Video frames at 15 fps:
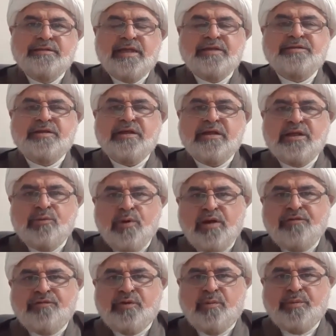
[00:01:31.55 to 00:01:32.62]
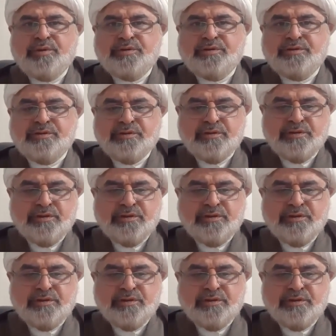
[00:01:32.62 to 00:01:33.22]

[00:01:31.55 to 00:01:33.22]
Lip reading: they turn away from it?